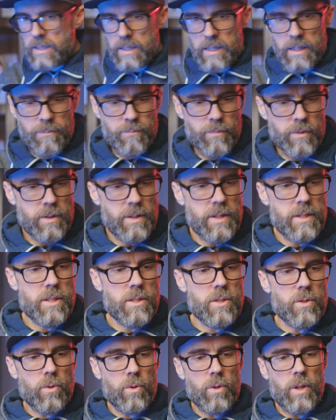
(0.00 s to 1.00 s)
here. This
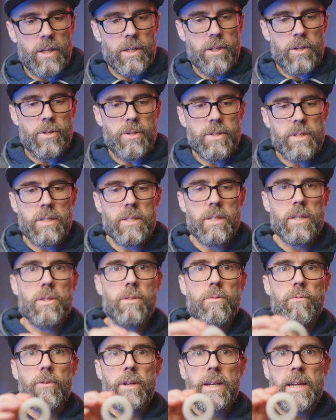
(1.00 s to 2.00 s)
is all I use is a
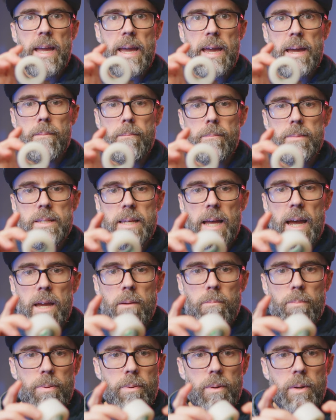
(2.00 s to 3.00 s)
3M
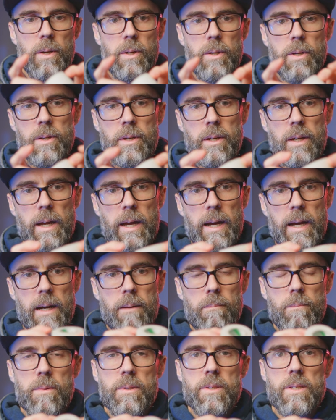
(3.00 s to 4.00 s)
tape
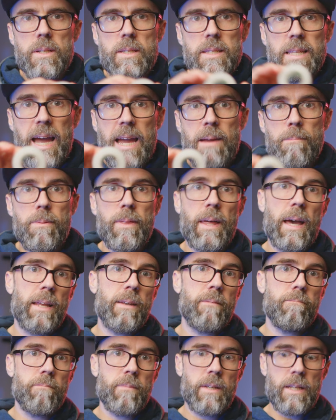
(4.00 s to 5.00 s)
to tape
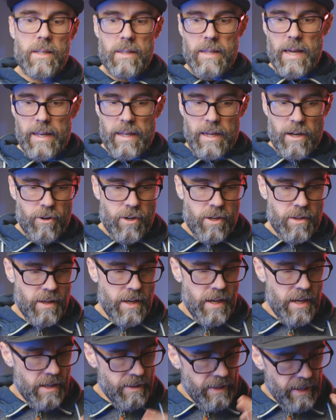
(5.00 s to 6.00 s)
that in that area
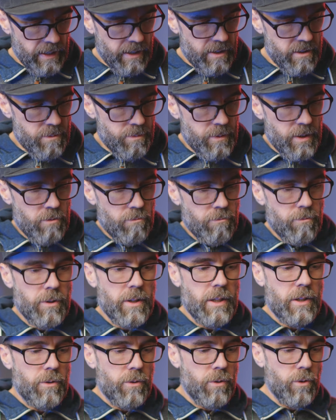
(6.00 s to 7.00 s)
there. And that gives me
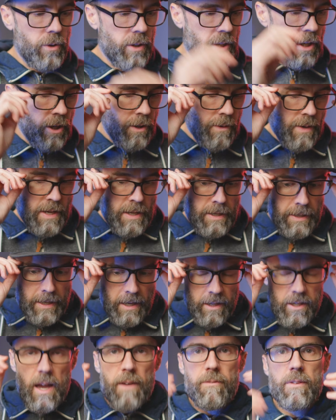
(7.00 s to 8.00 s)
really good audio.
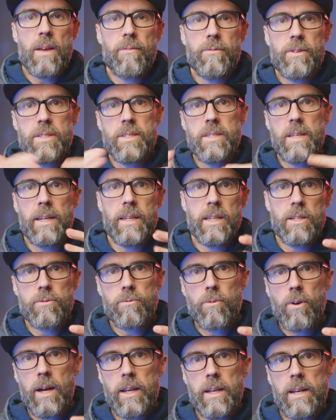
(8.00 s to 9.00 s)
Now you have to have your settings
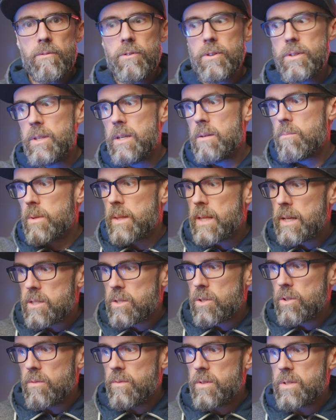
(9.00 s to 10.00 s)
right and everything, but that's
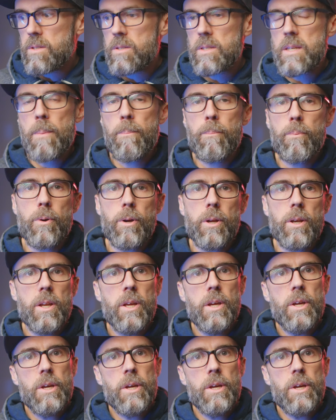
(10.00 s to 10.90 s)
sort of a separate